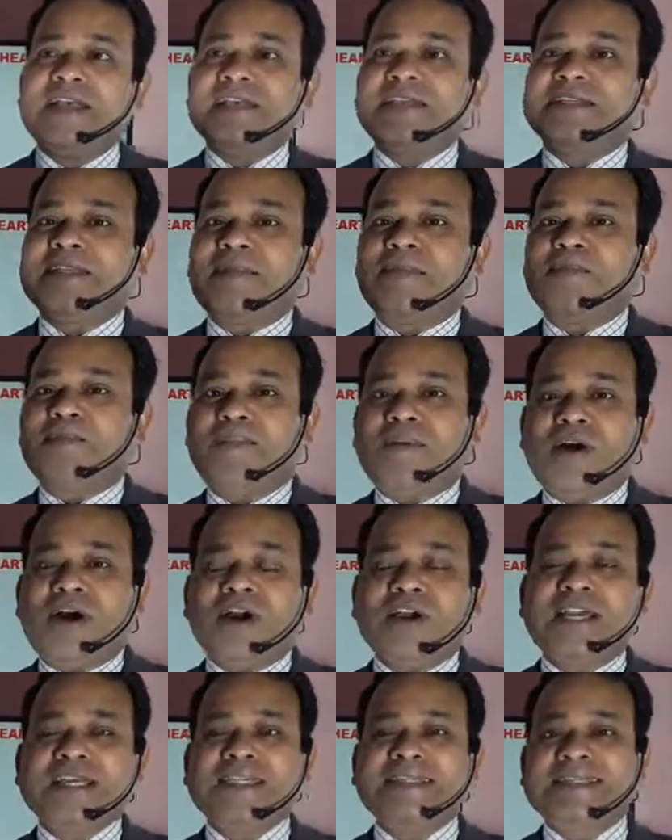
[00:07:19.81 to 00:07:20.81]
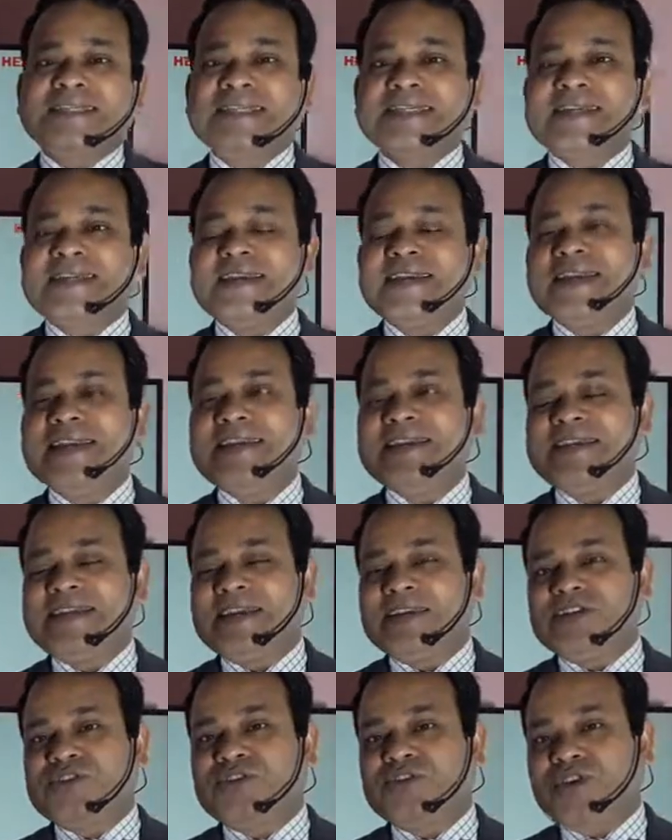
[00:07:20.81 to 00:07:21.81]
some blockage is creating
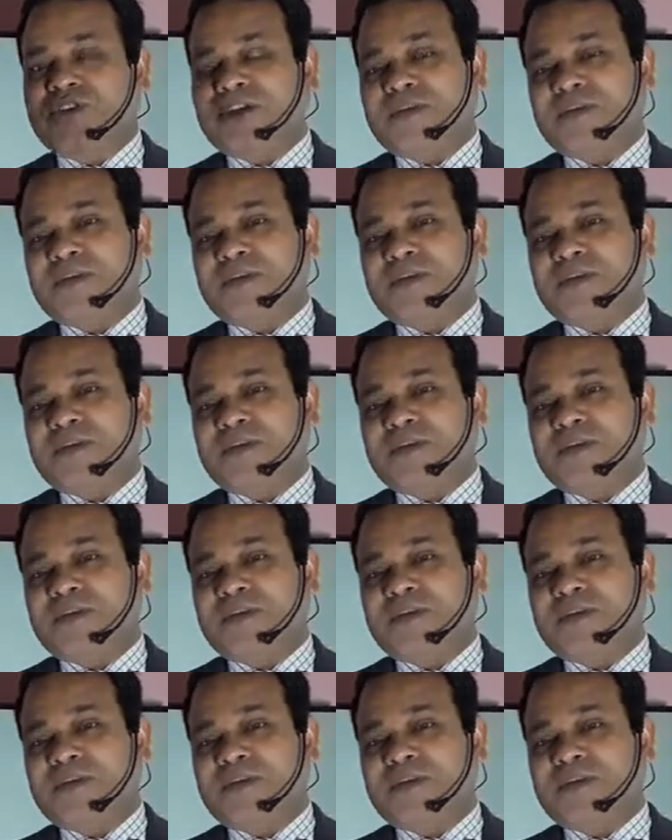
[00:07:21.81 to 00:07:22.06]
actually,